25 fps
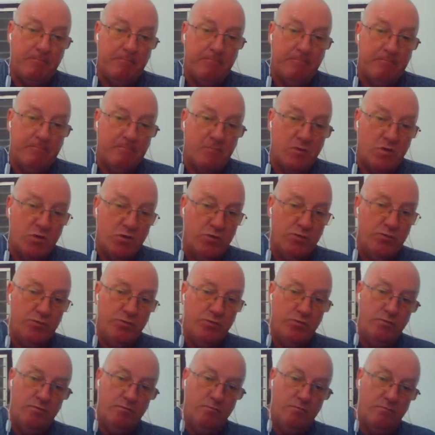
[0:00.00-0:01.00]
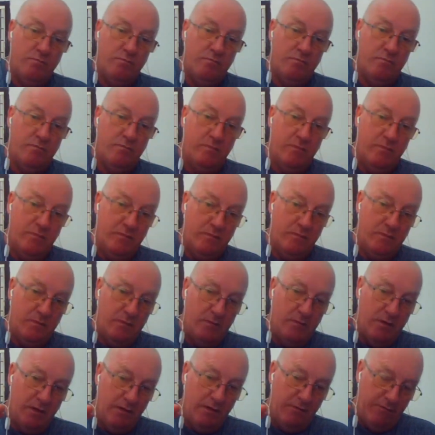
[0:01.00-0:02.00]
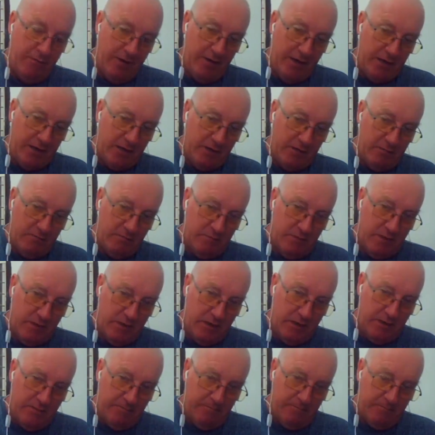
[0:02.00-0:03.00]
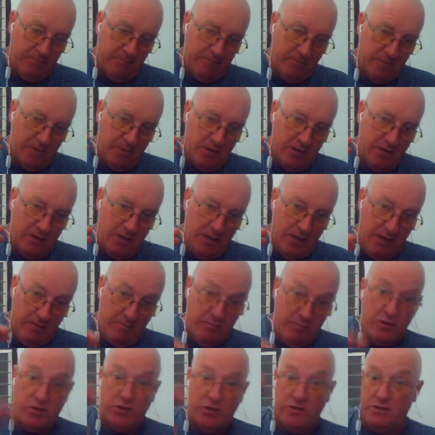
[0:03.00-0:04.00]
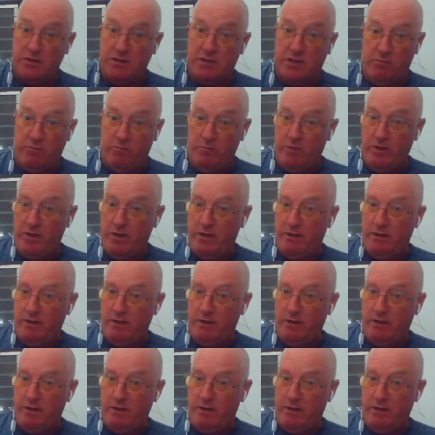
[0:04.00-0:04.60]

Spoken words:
to affect the emissions that we are